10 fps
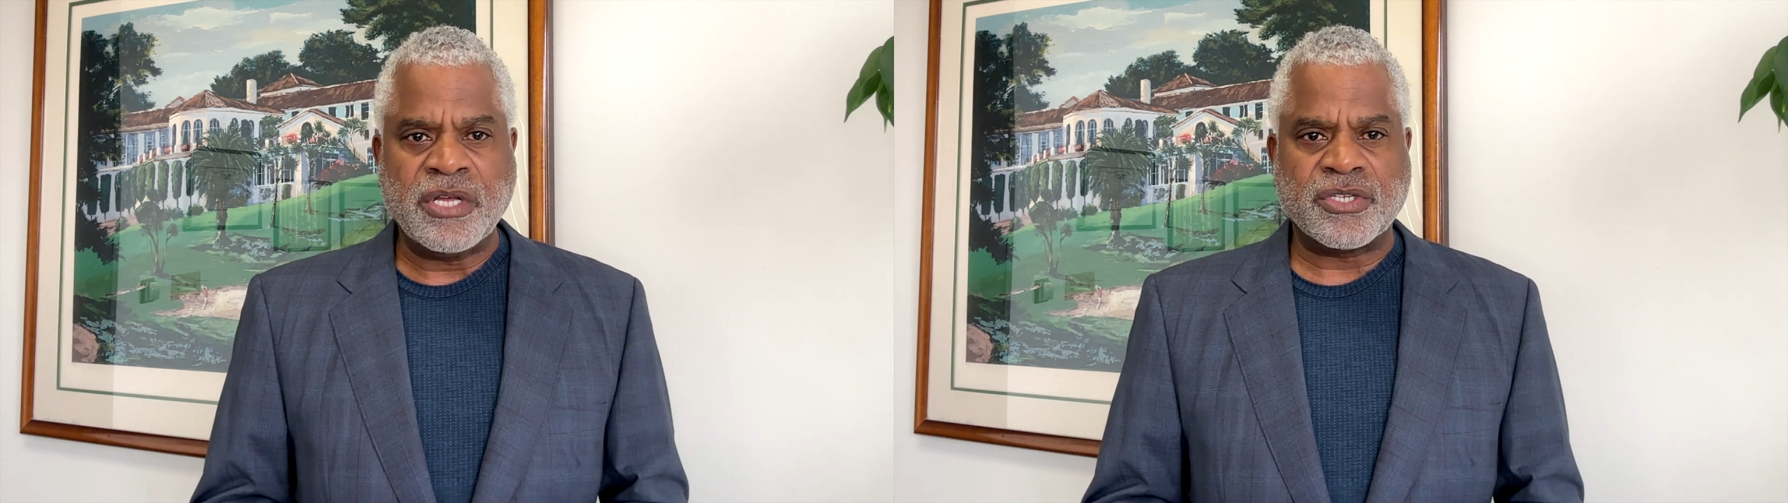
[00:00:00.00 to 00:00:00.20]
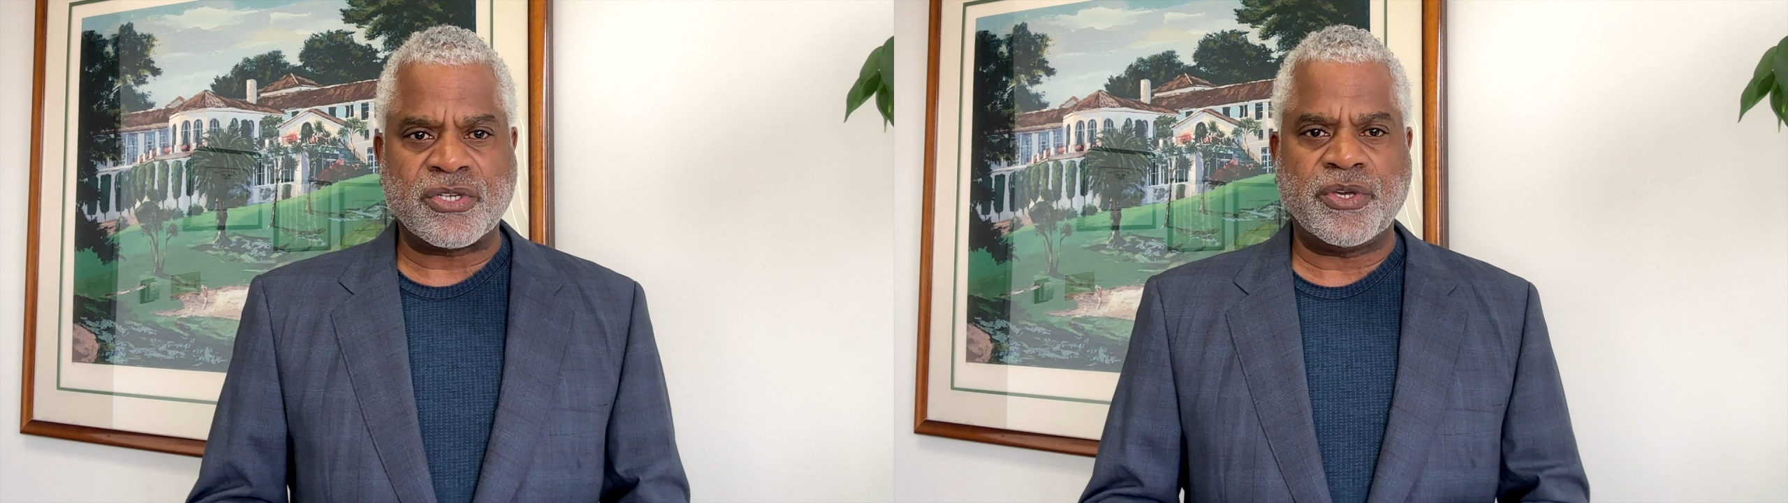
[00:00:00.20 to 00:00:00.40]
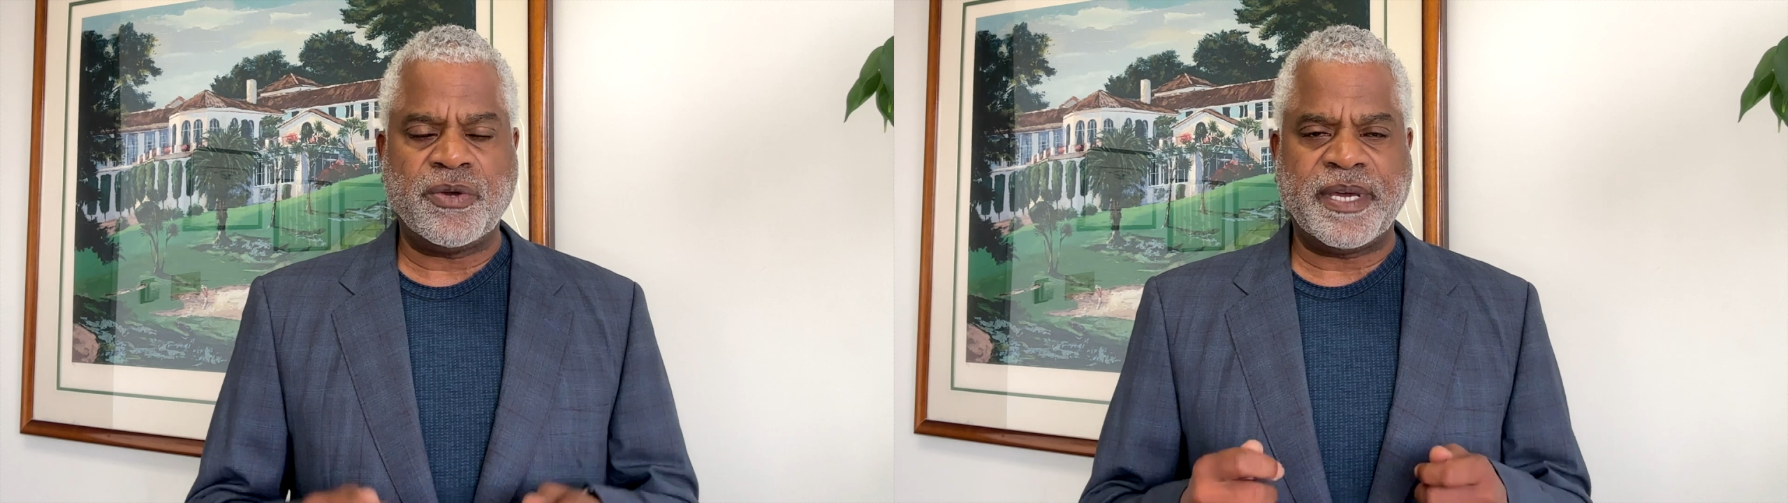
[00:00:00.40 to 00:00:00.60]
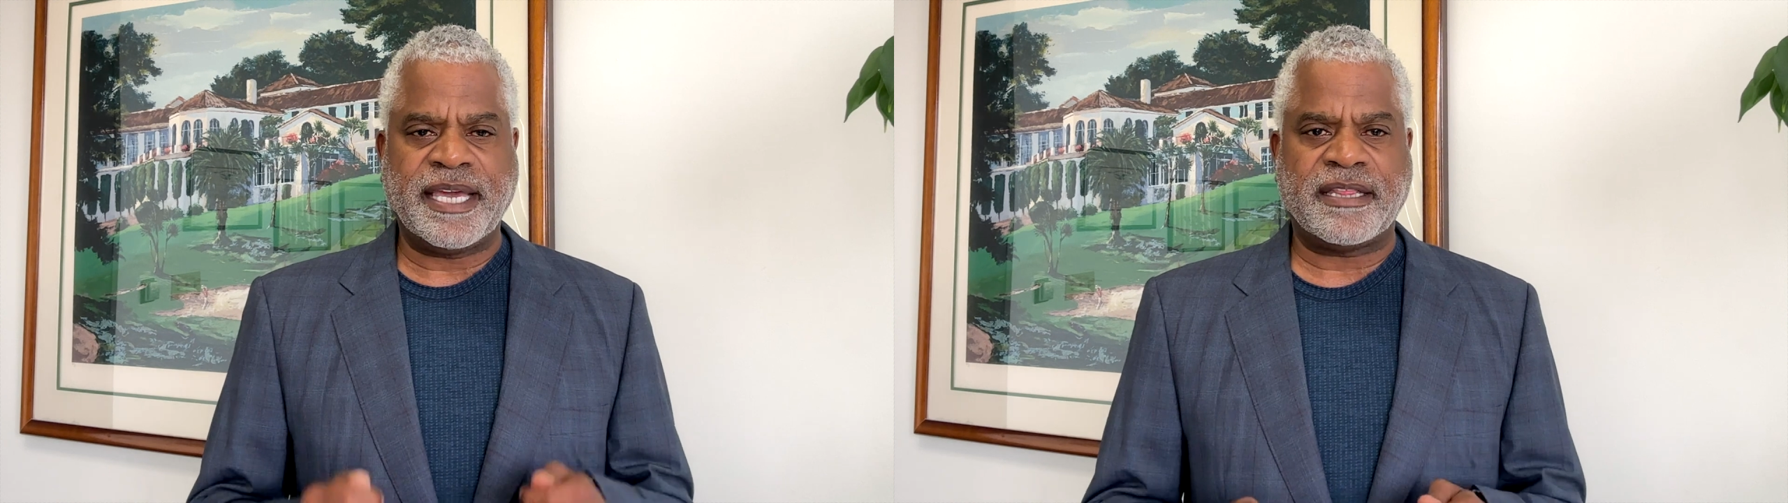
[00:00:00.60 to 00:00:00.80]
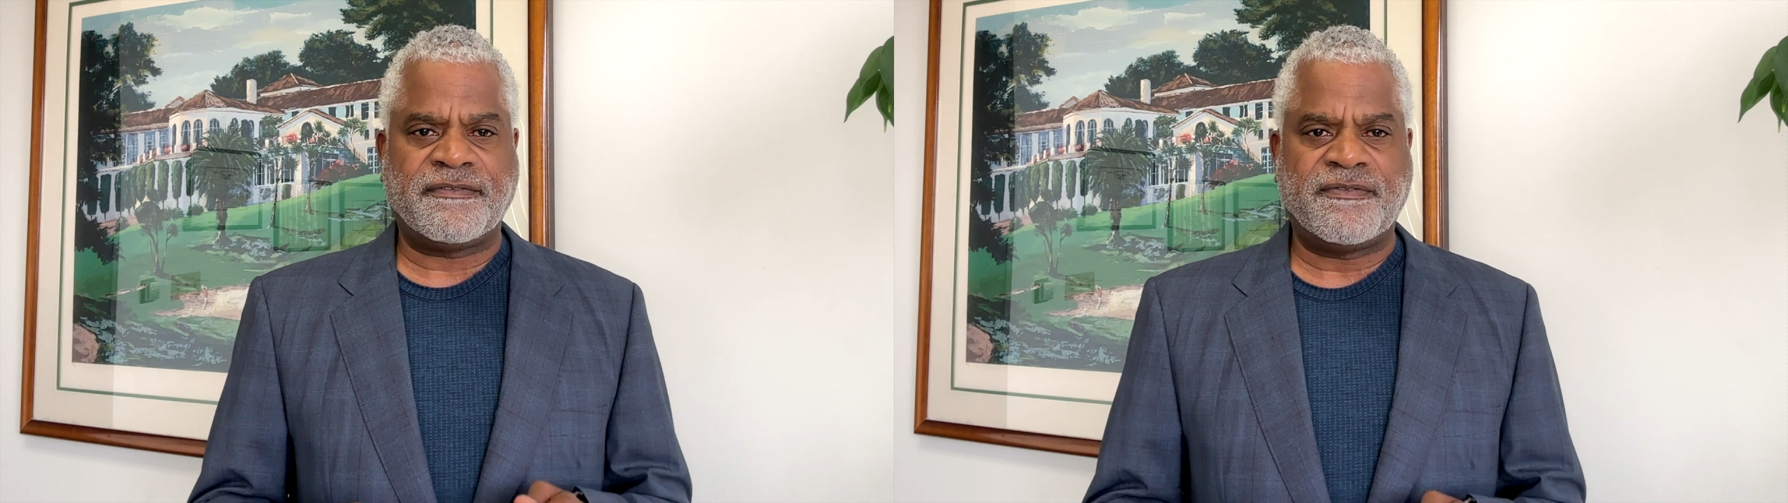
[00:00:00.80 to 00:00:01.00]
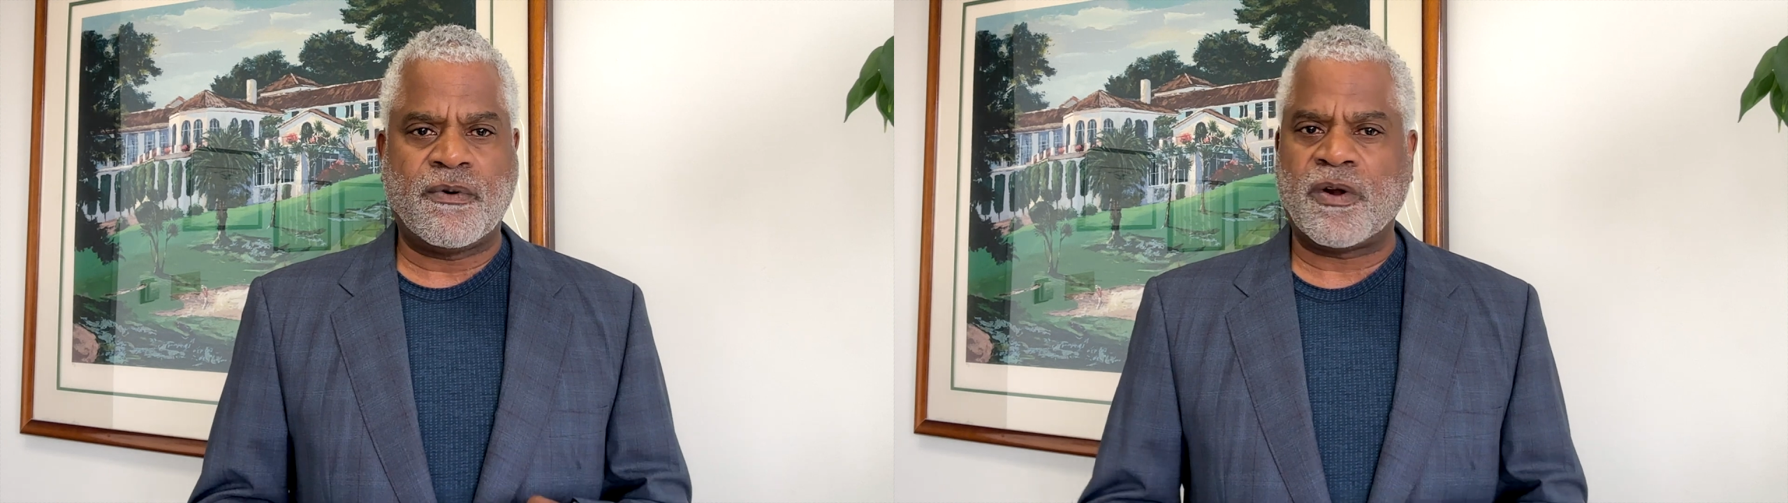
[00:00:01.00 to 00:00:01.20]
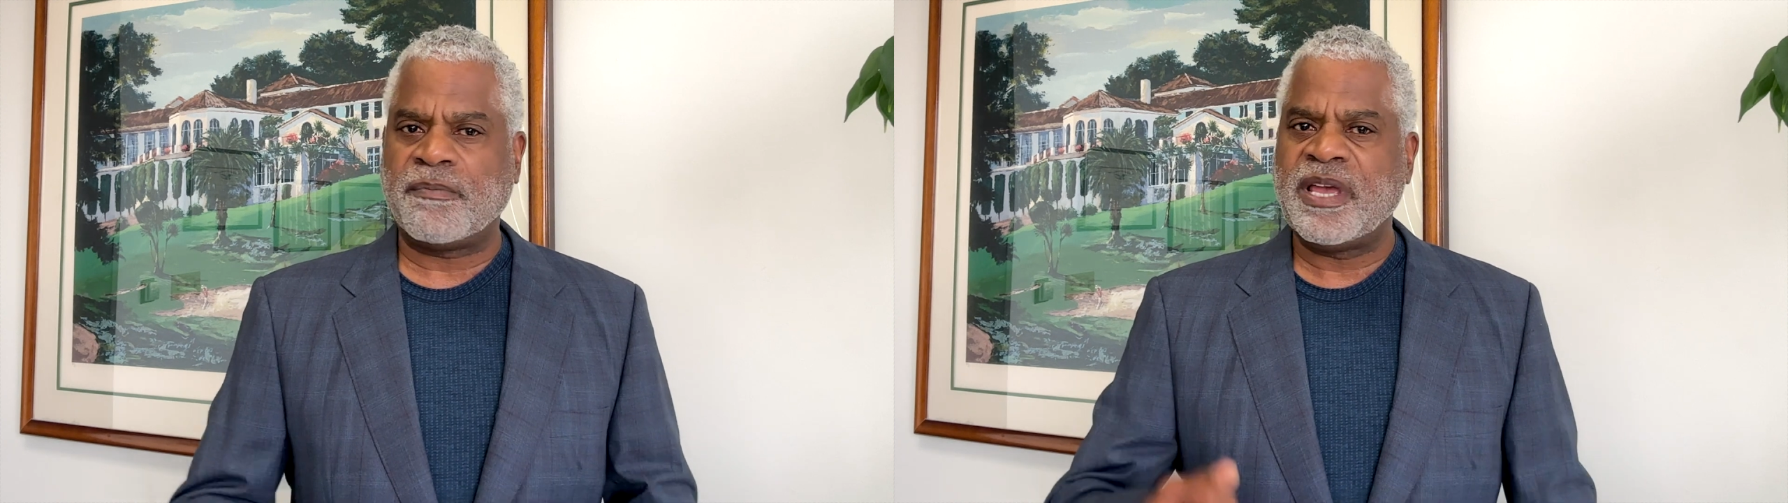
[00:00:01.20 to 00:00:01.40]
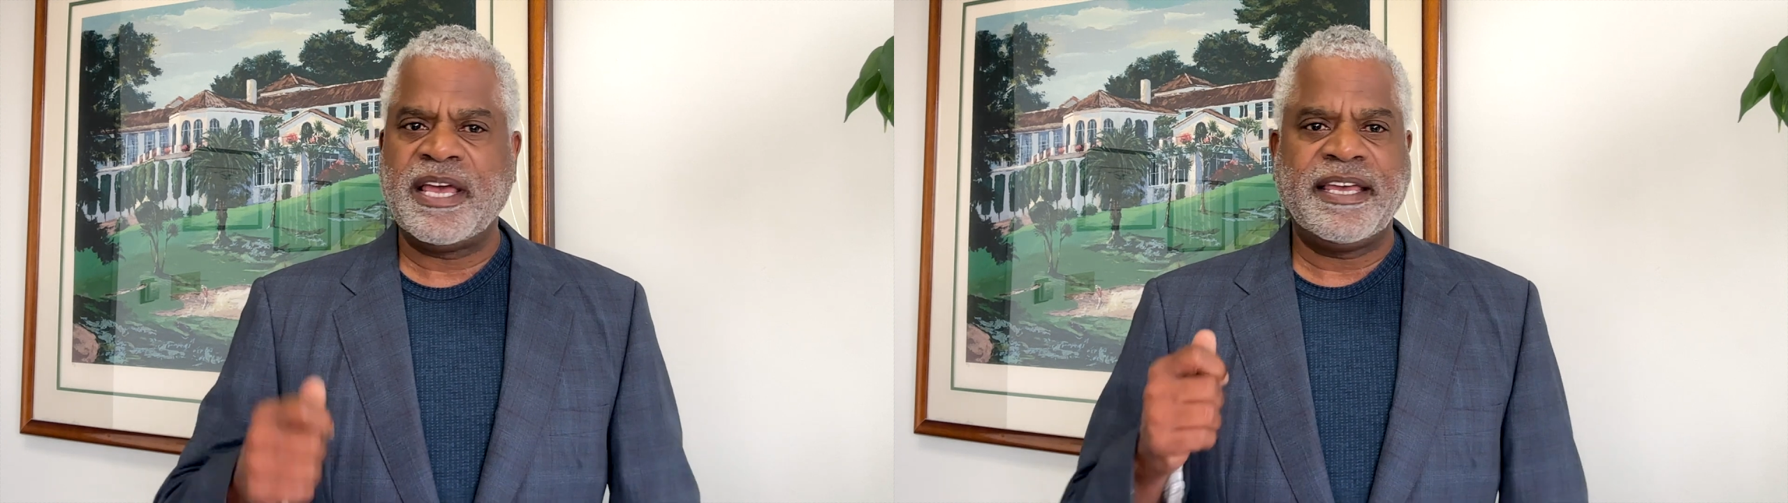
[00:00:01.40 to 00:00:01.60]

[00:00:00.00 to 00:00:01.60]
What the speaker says: So you would get the form,